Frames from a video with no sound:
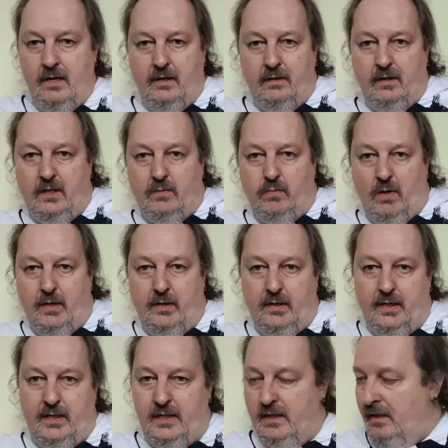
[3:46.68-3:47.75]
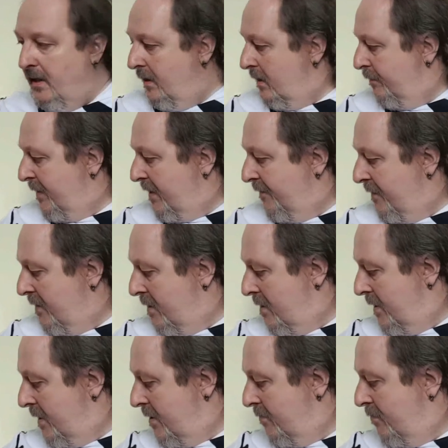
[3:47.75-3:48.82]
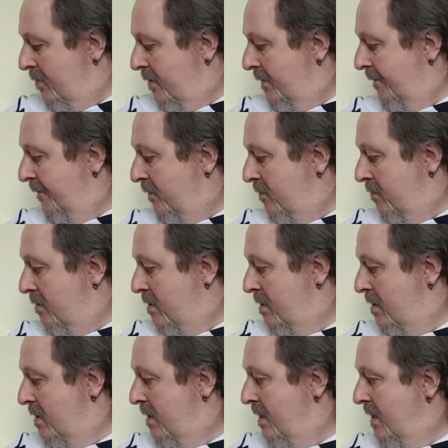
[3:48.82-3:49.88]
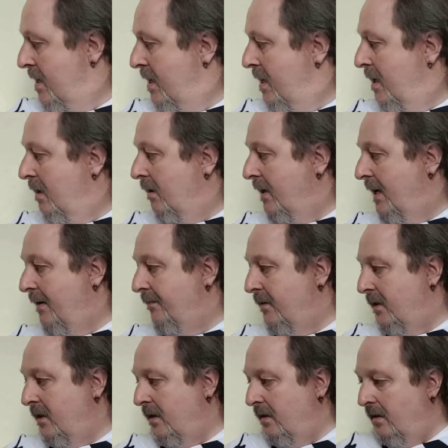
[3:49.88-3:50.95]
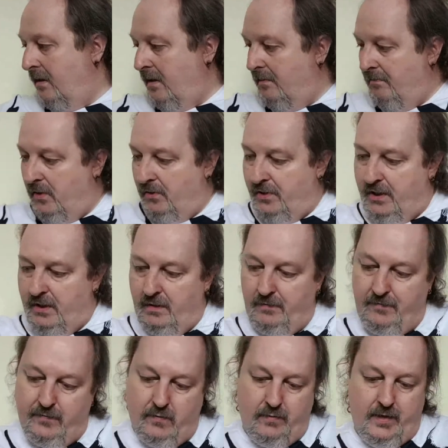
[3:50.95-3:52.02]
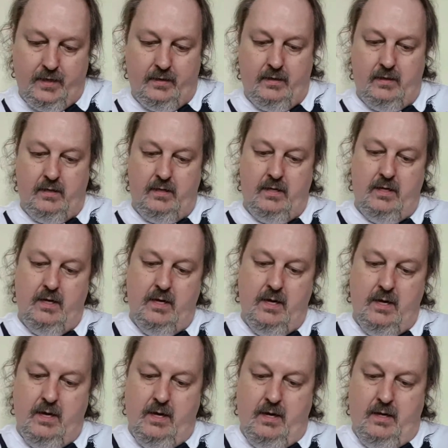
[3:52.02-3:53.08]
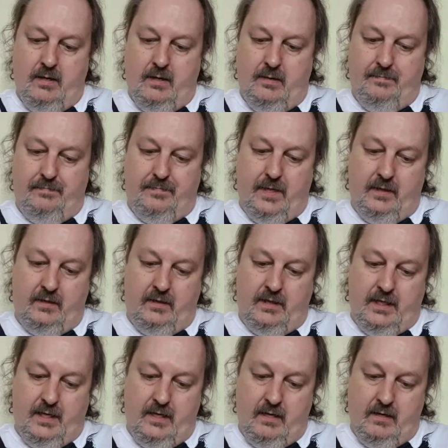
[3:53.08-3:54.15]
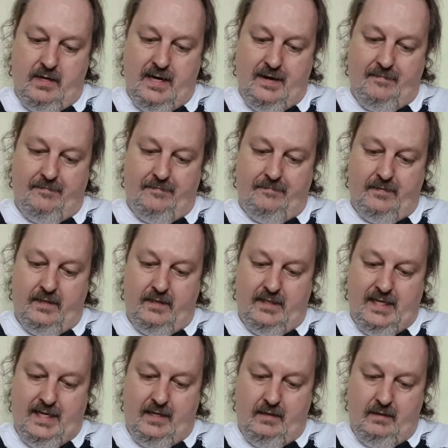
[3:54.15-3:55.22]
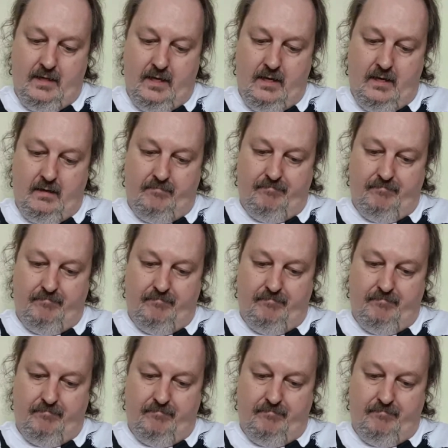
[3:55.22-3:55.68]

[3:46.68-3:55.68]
This one is a little bit of an early arrival. I haven't done an unboxing for it, but I have taken the